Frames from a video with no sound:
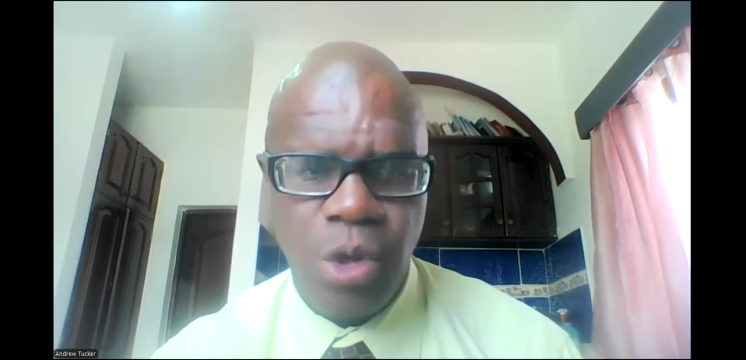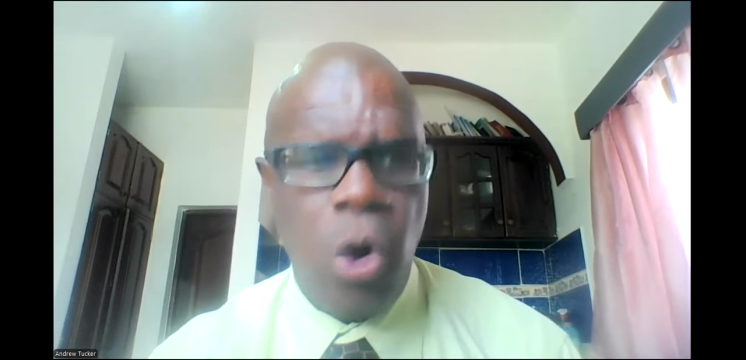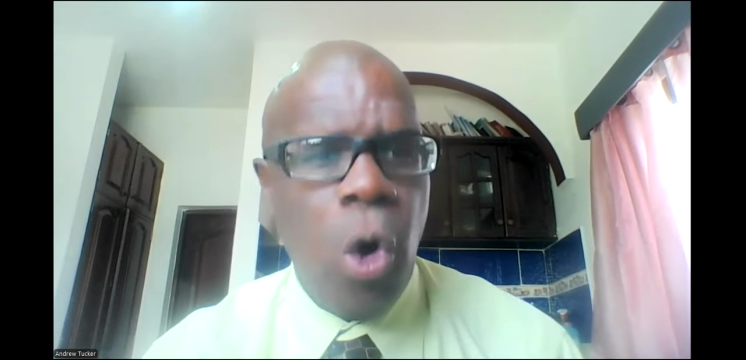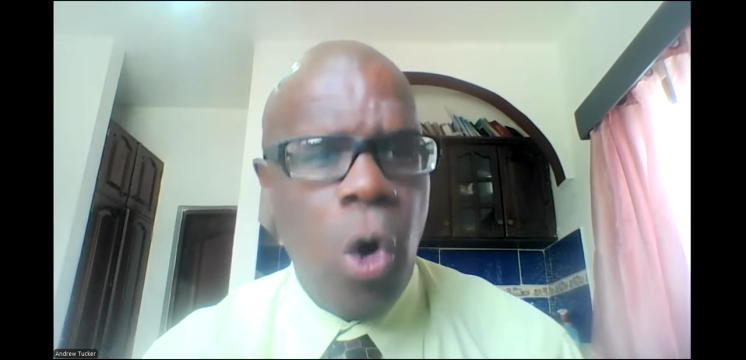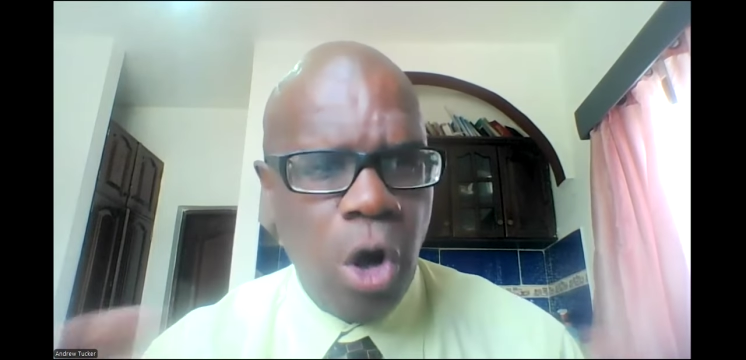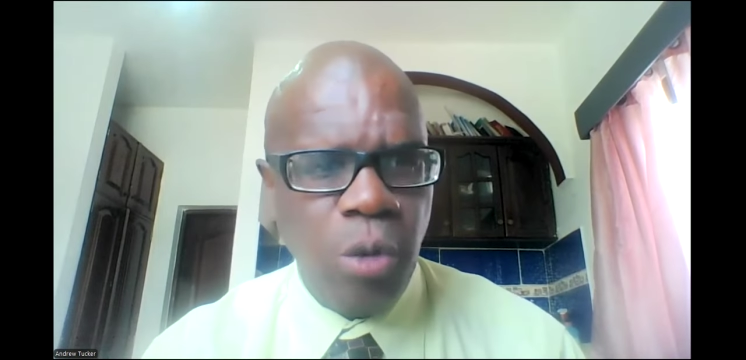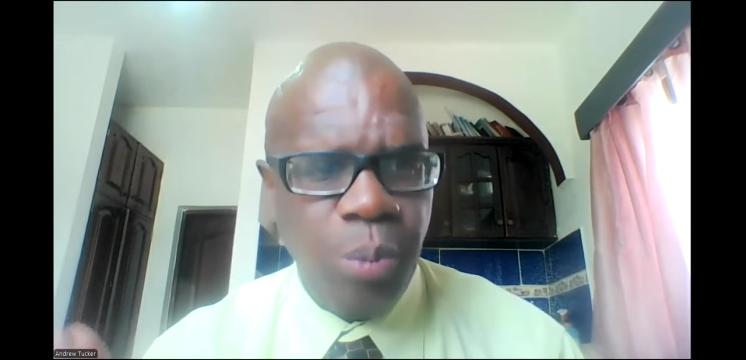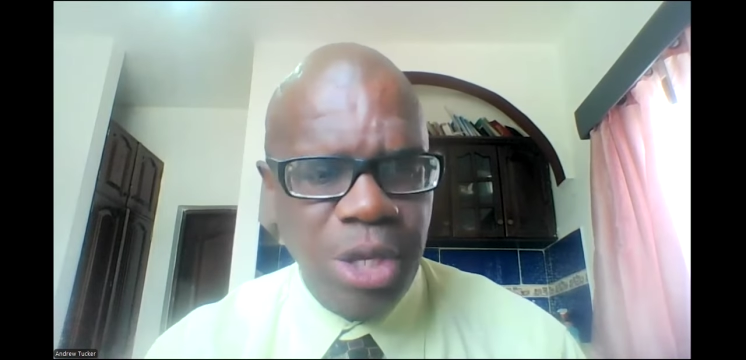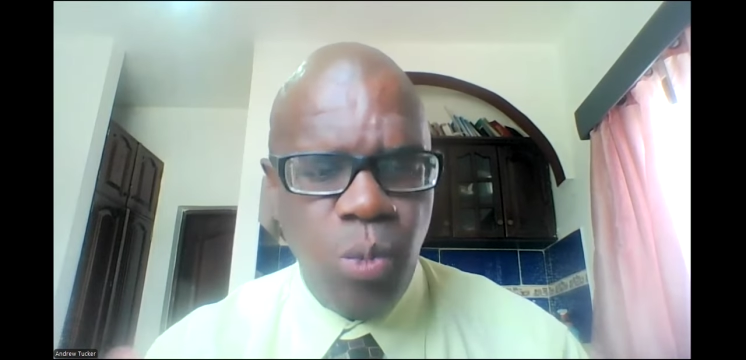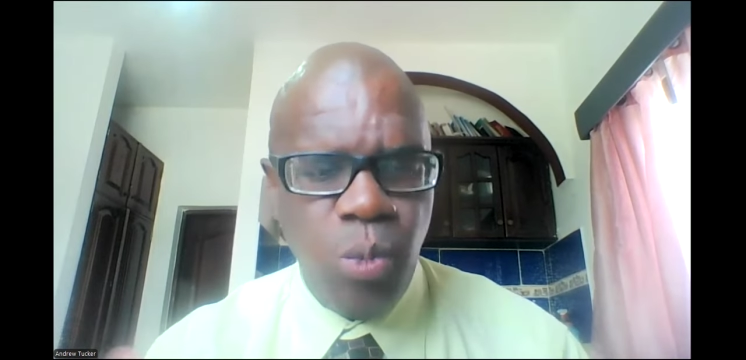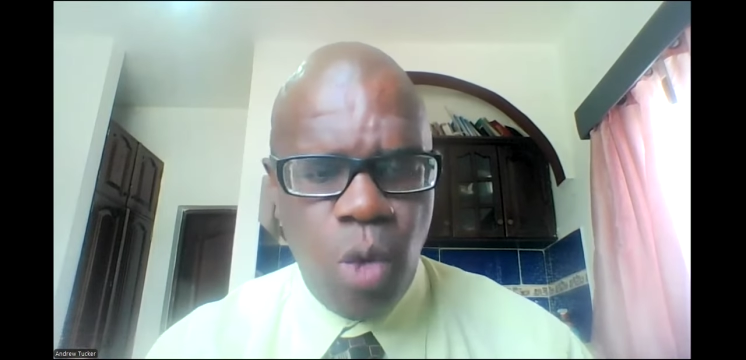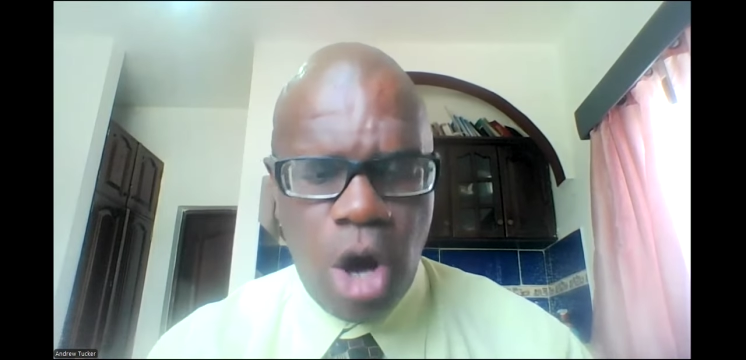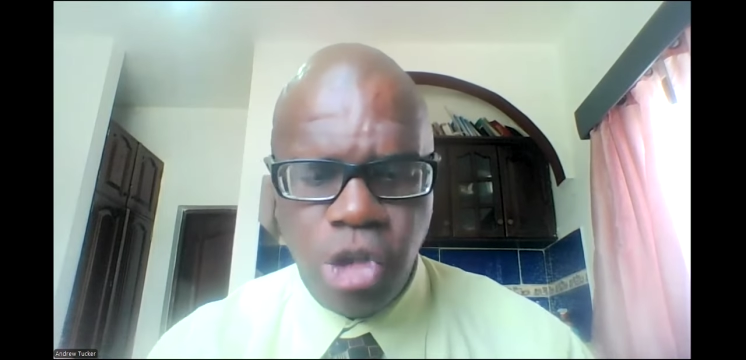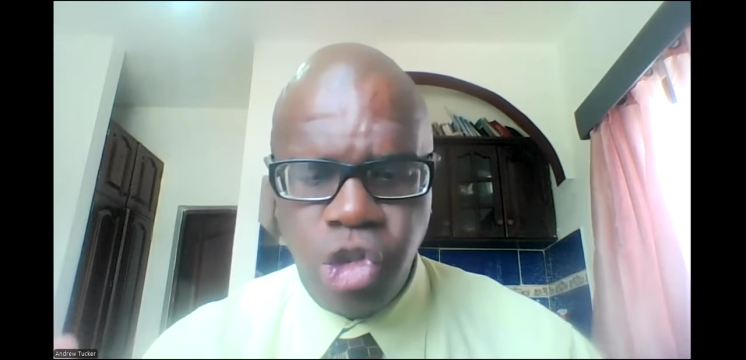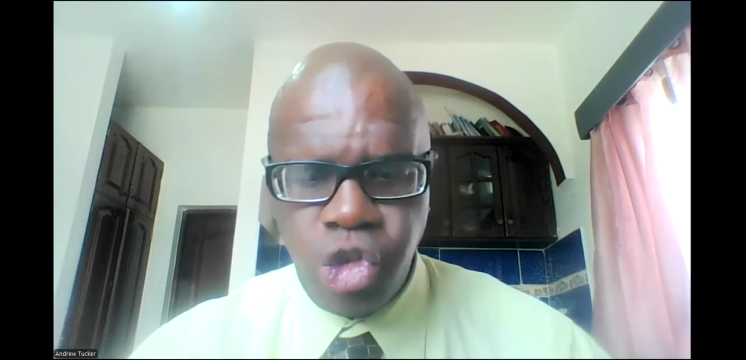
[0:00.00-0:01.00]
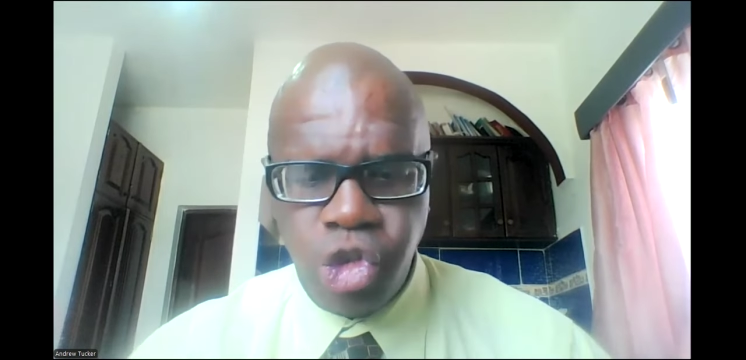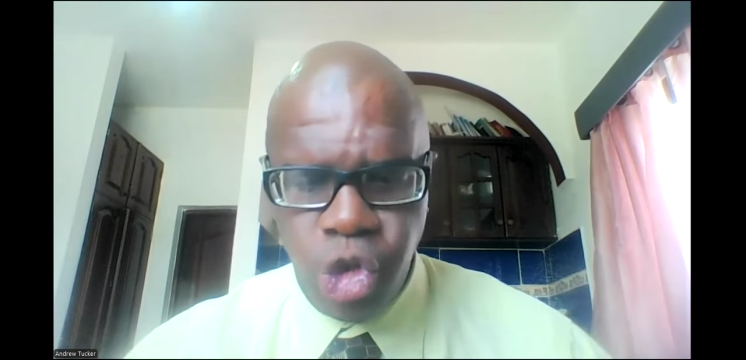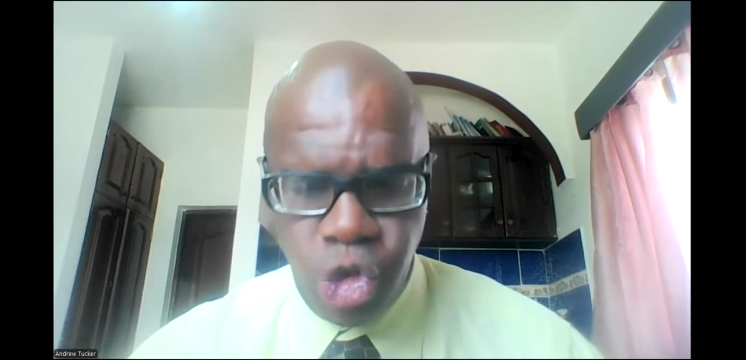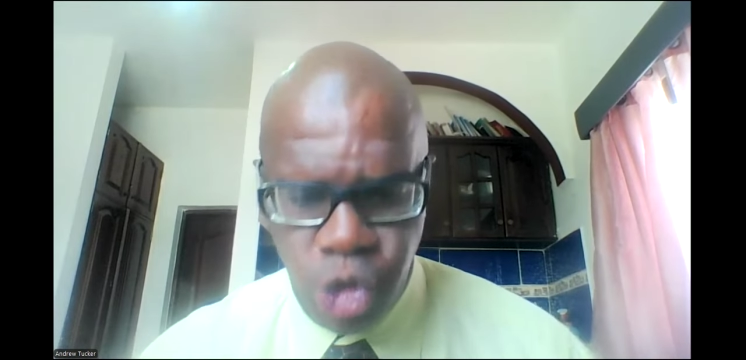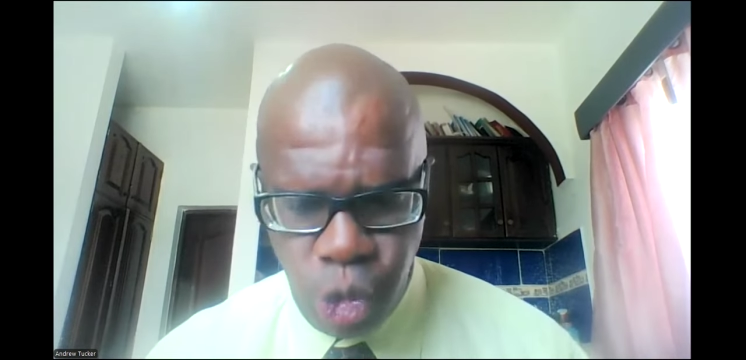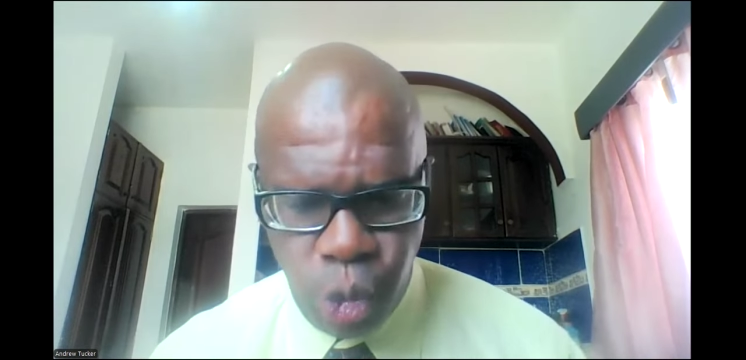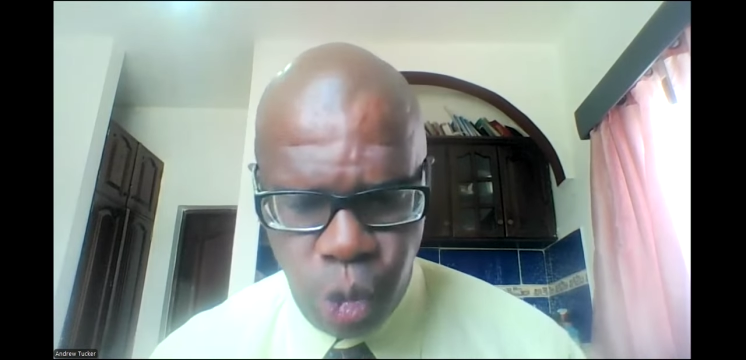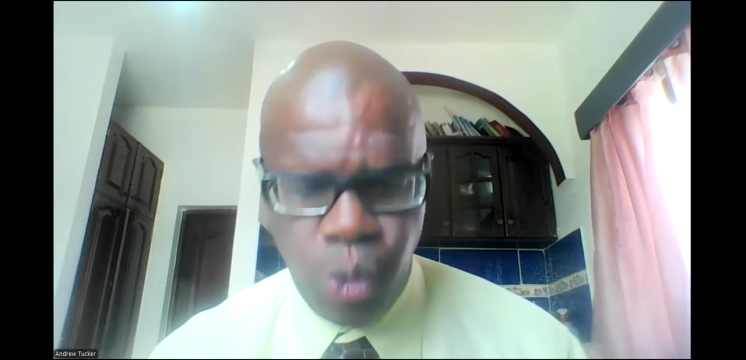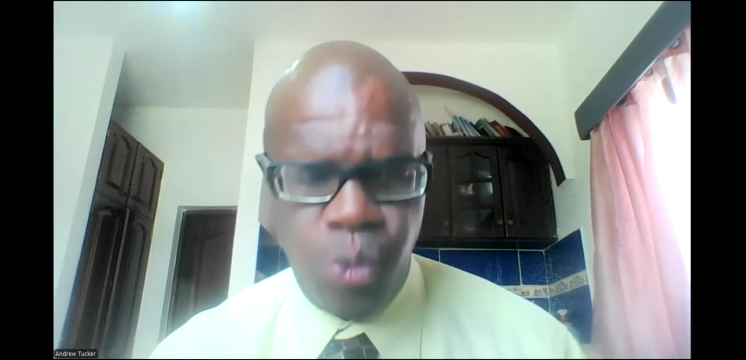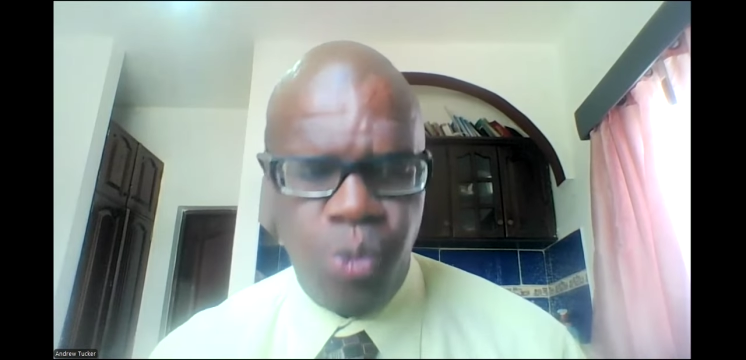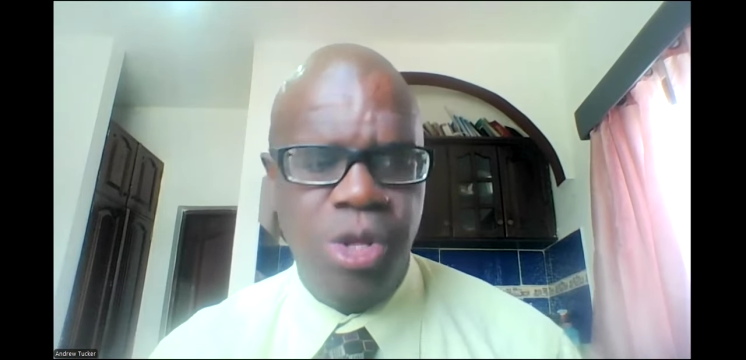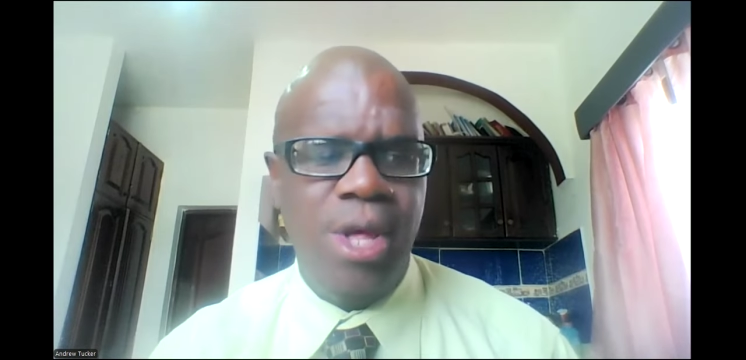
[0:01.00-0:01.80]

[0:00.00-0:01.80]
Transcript: all we want to do